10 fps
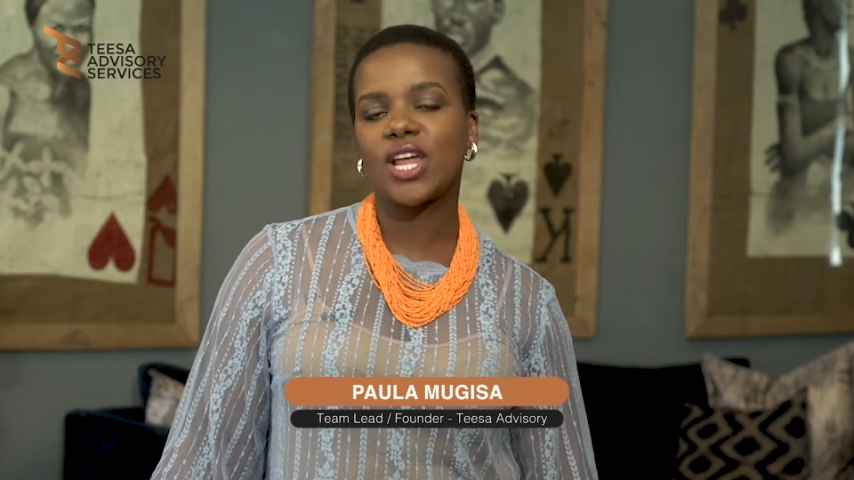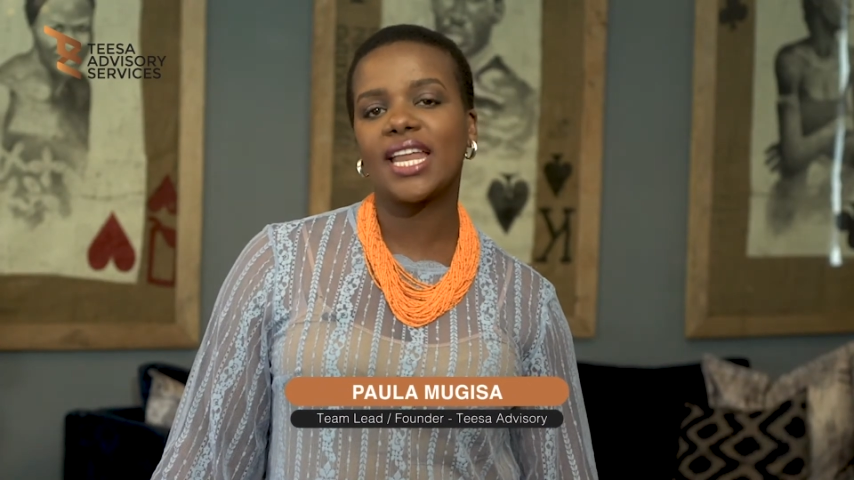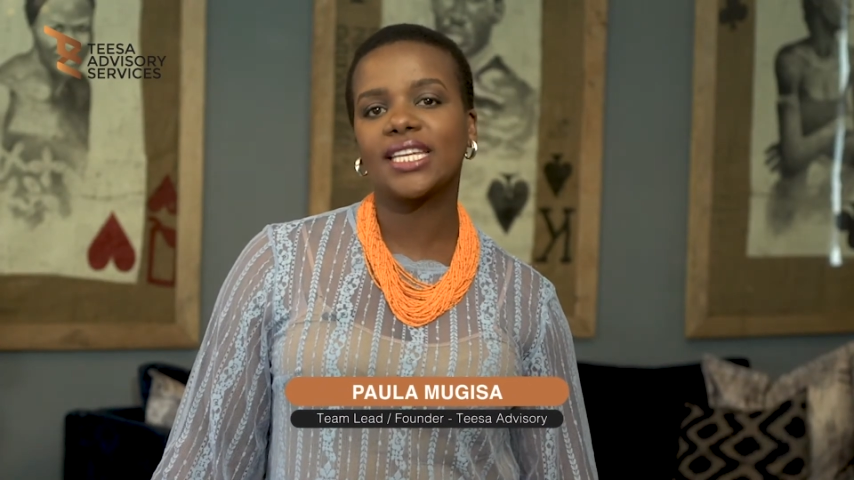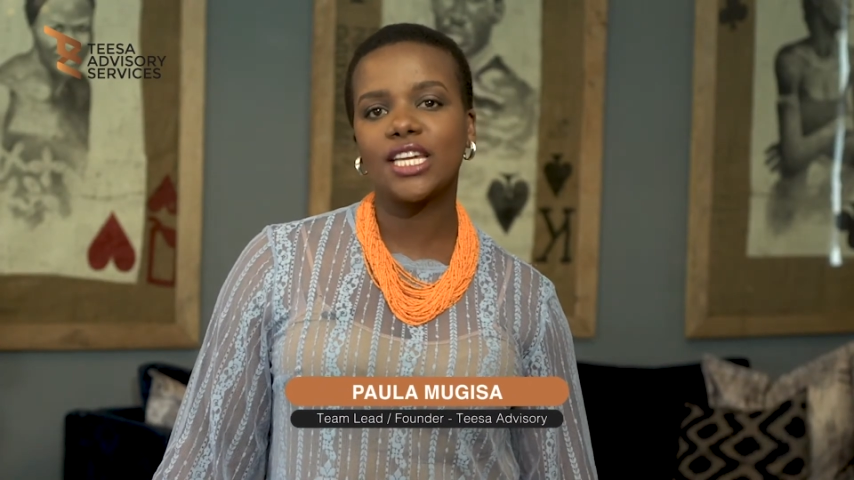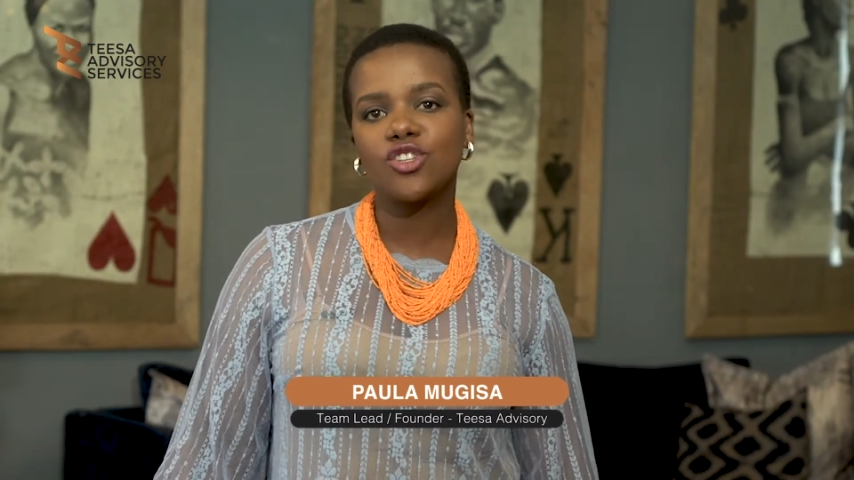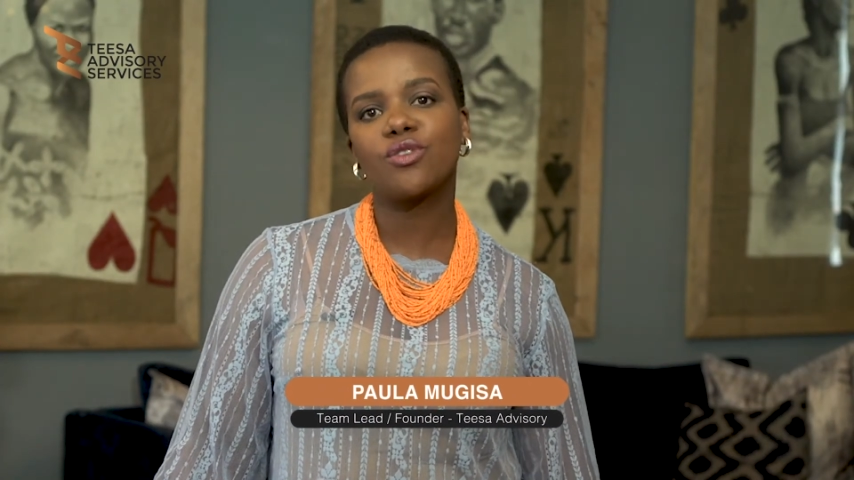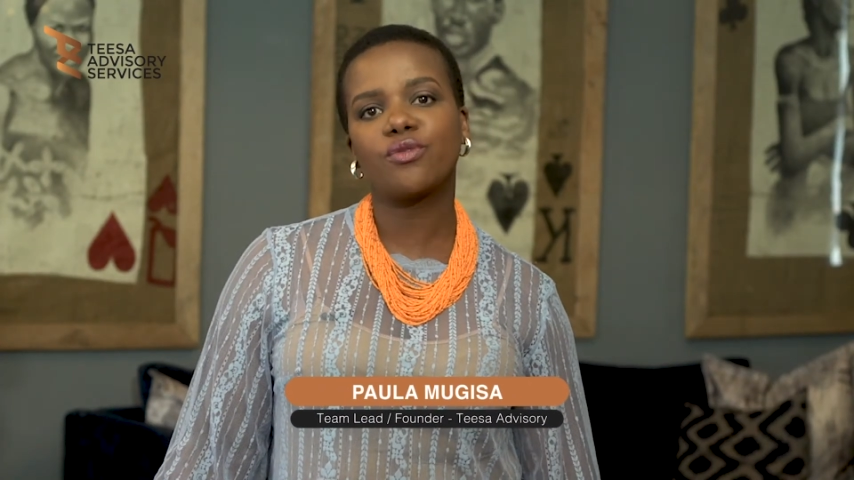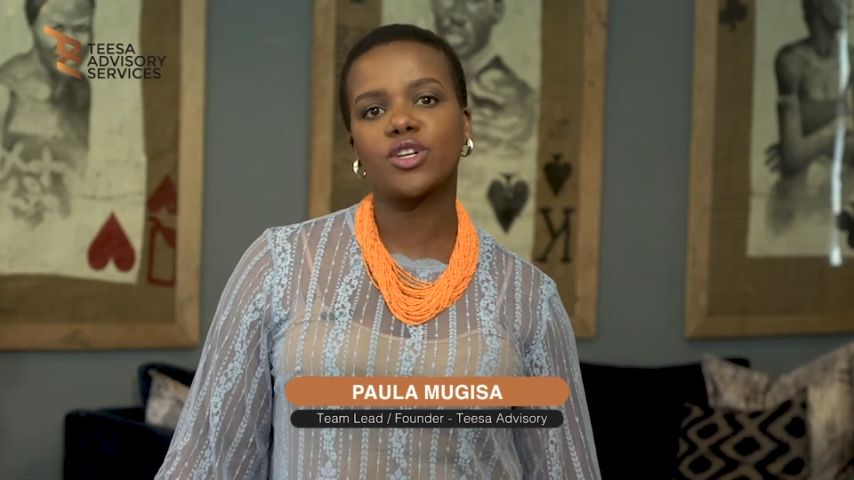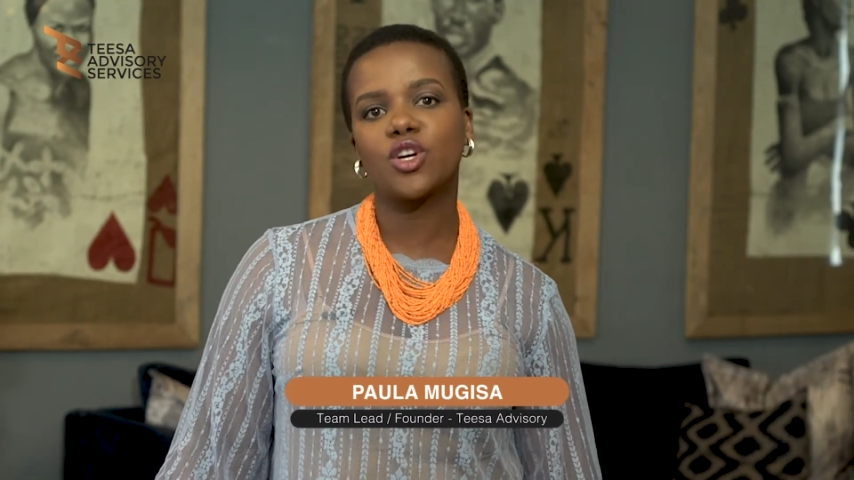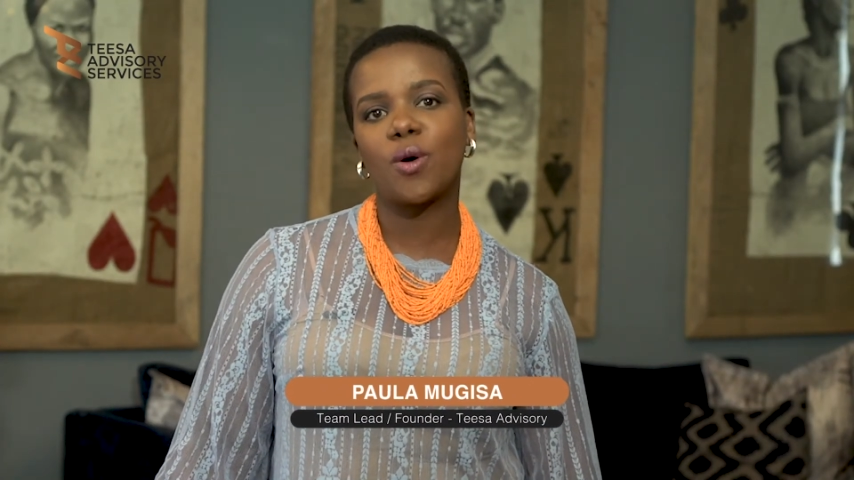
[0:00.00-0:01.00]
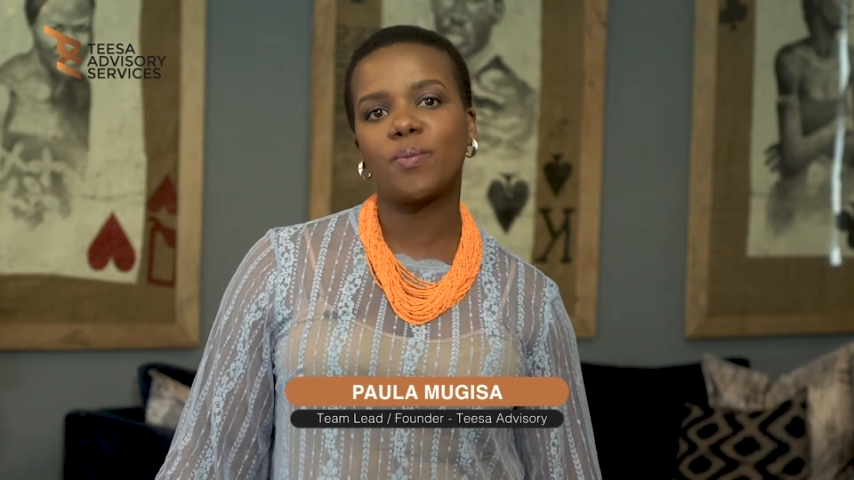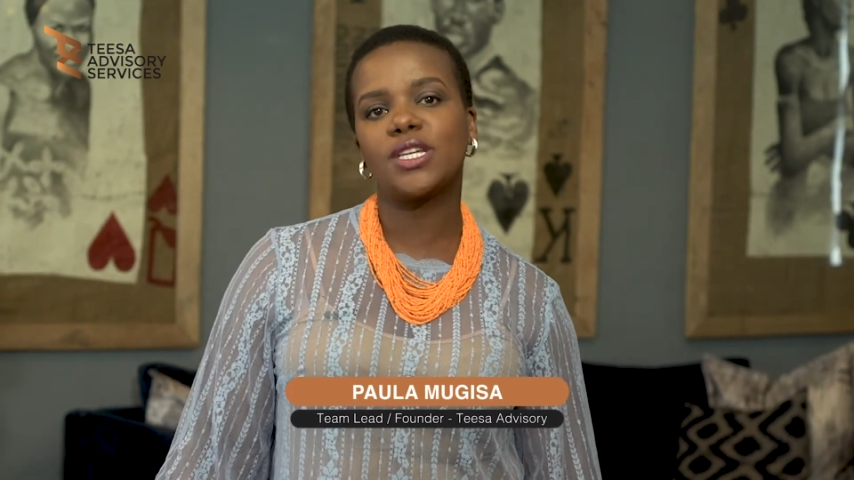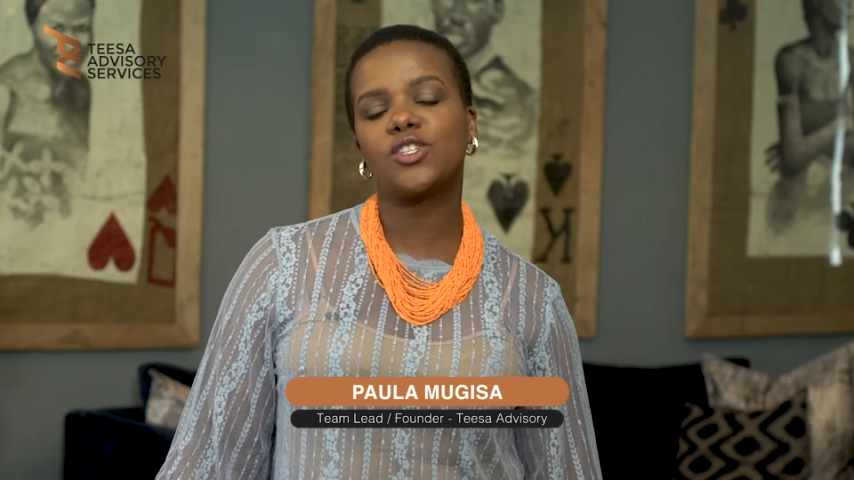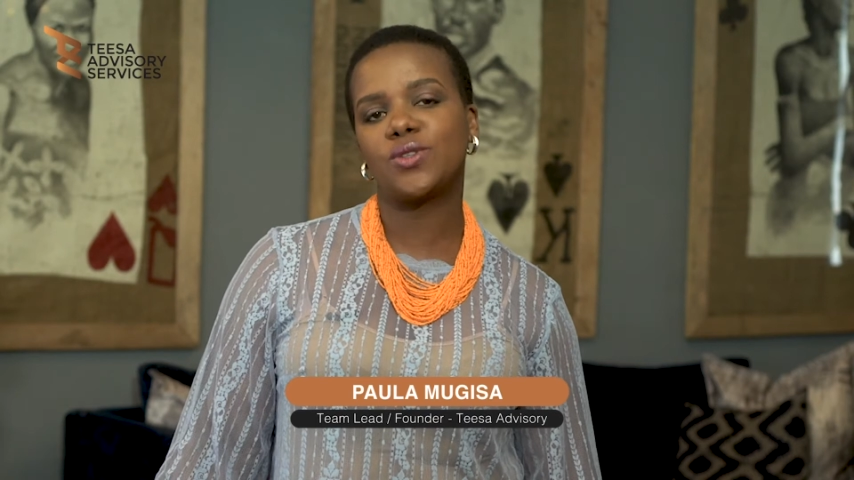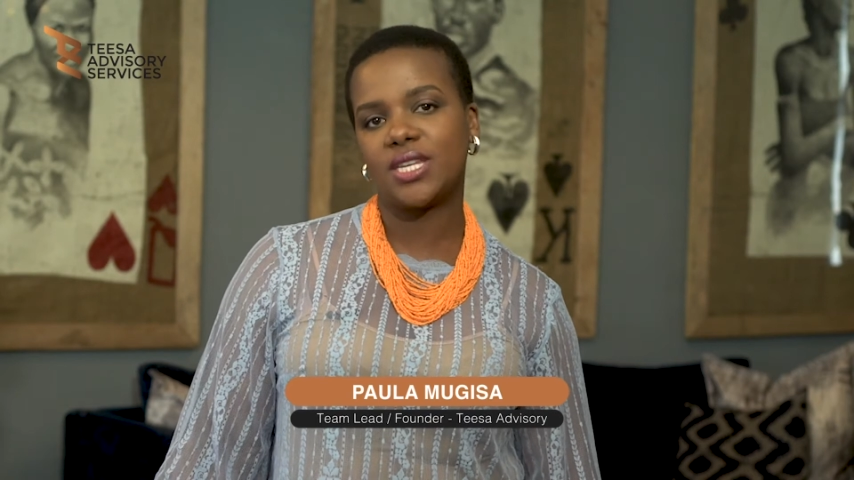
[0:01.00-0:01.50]
and get your free
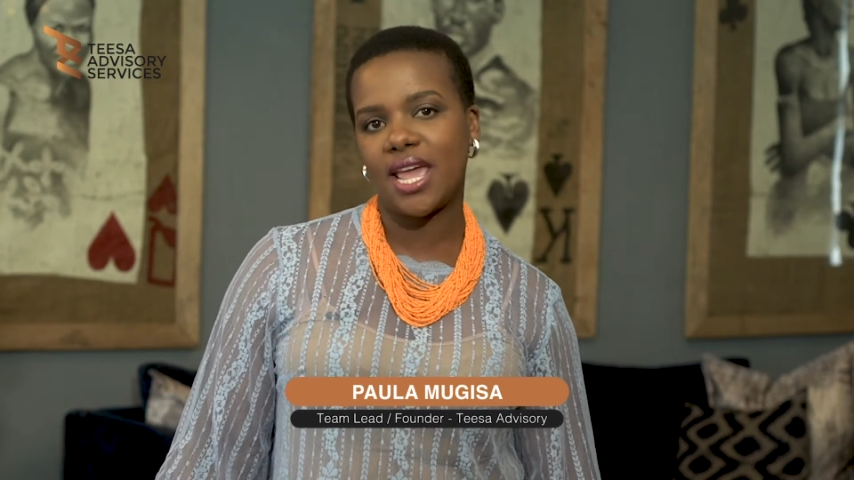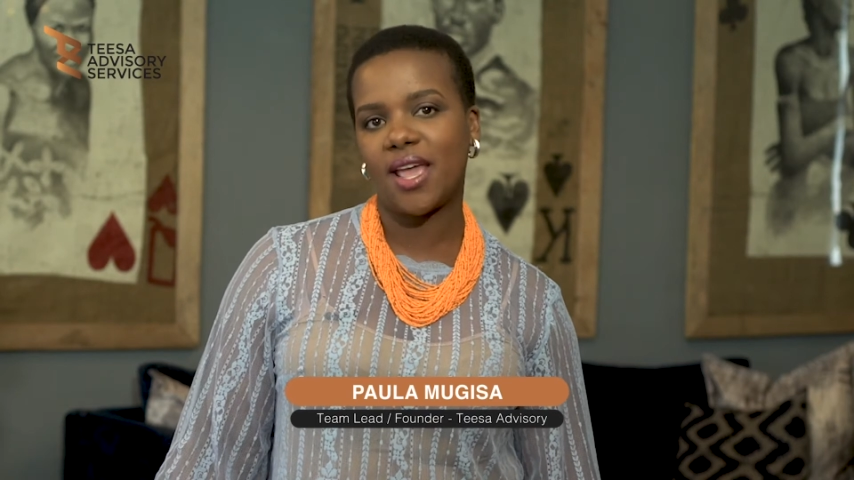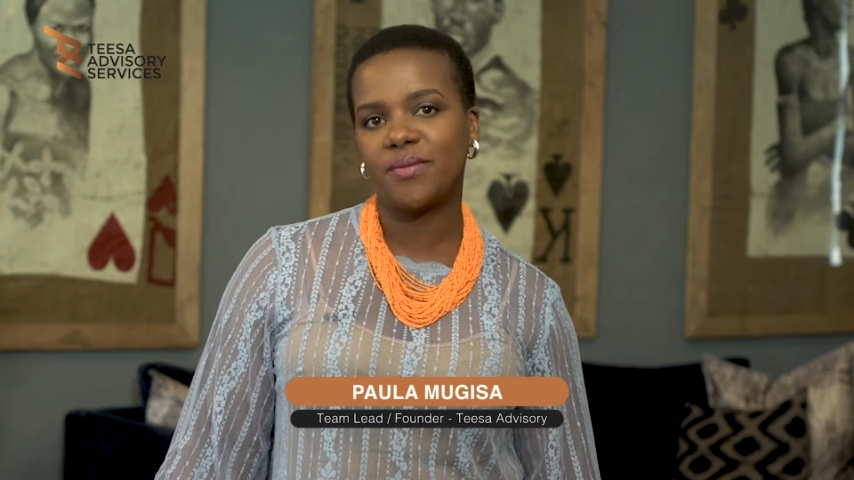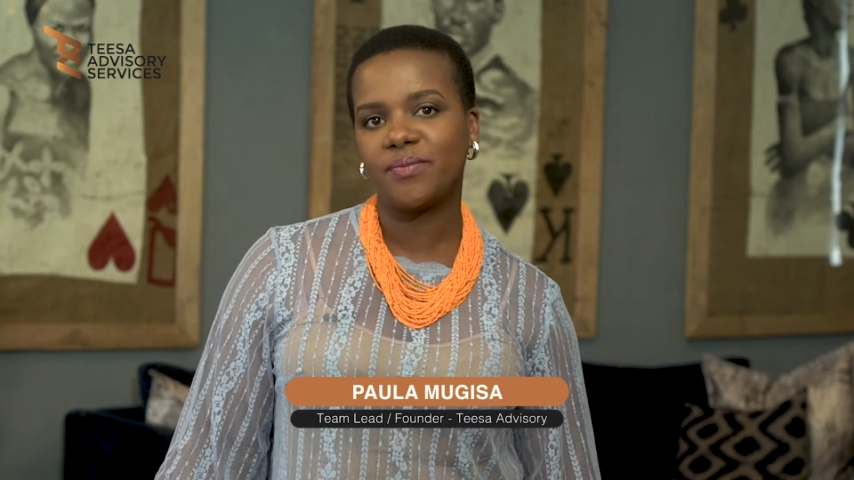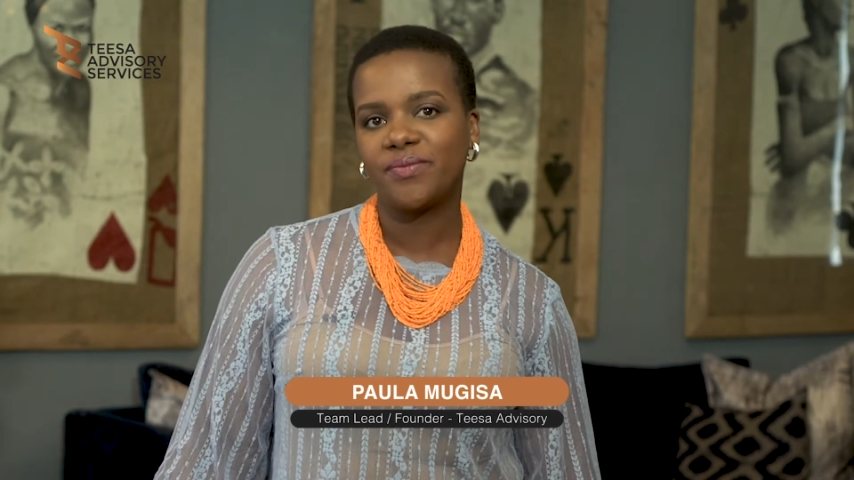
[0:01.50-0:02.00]
copy today.